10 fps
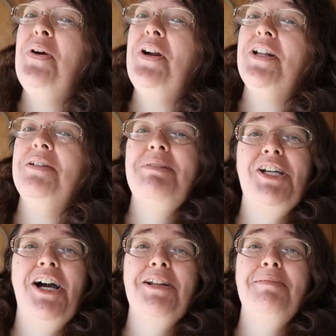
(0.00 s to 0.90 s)
we're going to be
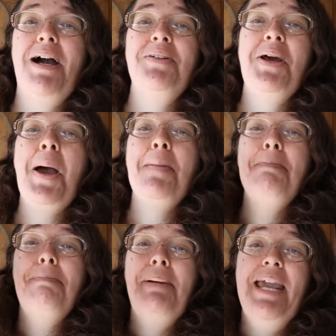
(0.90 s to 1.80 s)
talking about
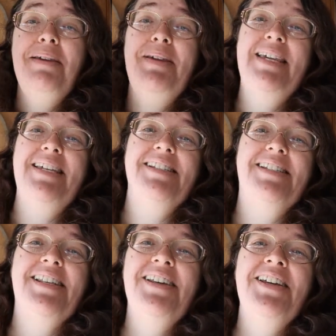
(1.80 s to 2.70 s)

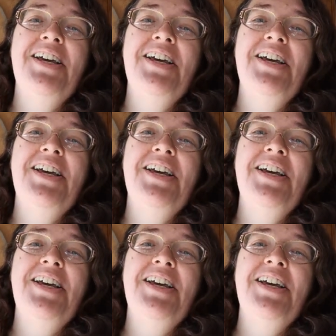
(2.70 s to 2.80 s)
babies.